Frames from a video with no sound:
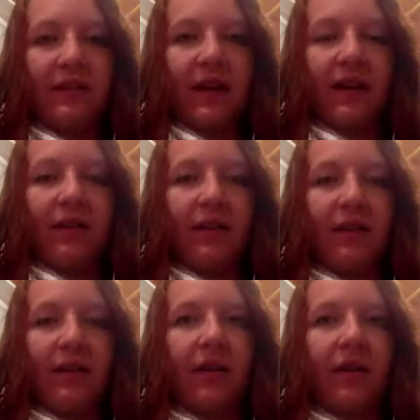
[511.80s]
that
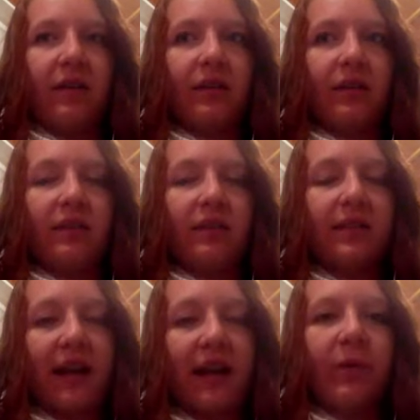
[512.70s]
are
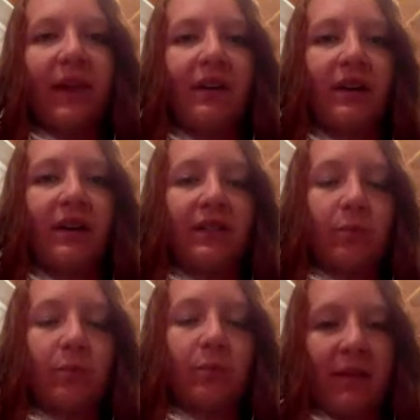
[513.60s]
tight, when we have areas where we
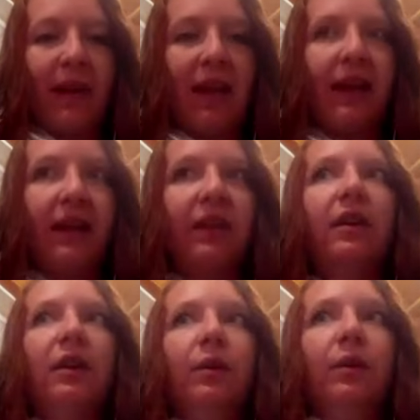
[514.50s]
get pain,
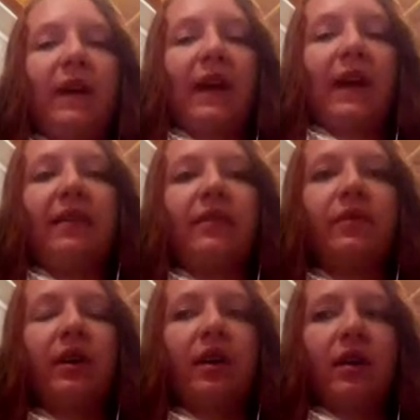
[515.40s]
when we have,
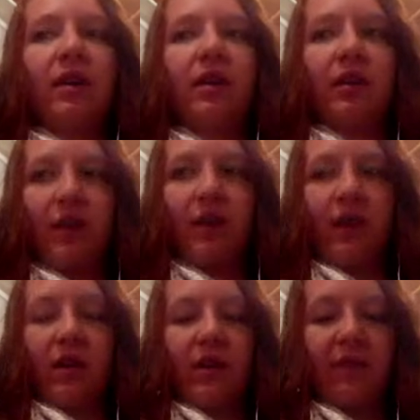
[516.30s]
you know,
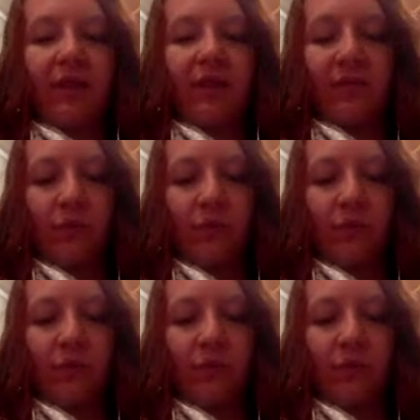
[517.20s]
if there's